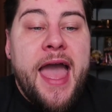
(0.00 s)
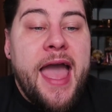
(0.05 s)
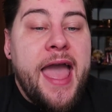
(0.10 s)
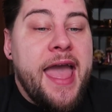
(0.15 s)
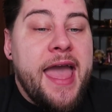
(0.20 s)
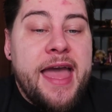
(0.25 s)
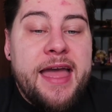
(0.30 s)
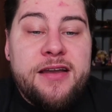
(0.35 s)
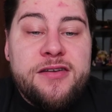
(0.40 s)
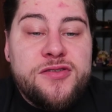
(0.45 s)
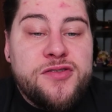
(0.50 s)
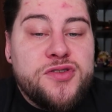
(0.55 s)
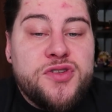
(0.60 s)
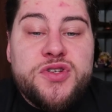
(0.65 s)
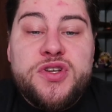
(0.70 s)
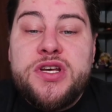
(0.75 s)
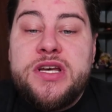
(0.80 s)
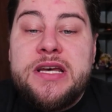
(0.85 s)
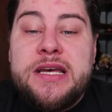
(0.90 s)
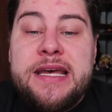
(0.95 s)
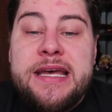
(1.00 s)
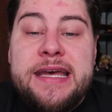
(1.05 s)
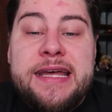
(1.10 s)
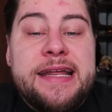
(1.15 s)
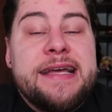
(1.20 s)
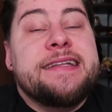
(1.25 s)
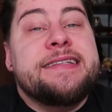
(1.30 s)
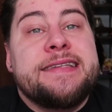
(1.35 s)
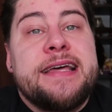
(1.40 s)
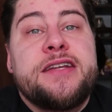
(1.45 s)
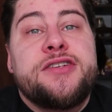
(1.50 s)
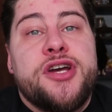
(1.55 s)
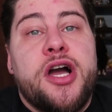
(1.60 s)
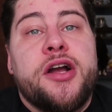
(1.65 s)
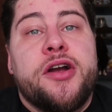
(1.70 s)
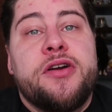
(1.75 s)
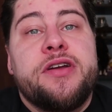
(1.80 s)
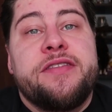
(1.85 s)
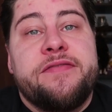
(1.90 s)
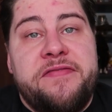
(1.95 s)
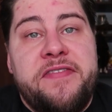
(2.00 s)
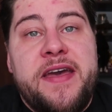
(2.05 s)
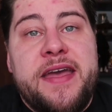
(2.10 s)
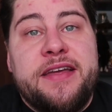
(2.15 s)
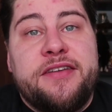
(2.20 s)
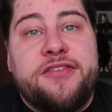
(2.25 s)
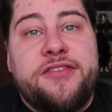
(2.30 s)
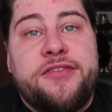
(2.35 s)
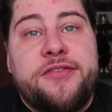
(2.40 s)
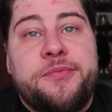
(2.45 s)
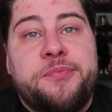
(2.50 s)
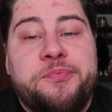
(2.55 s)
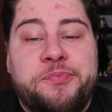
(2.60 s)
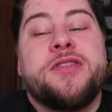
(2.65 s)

and it hits that jogger in the face,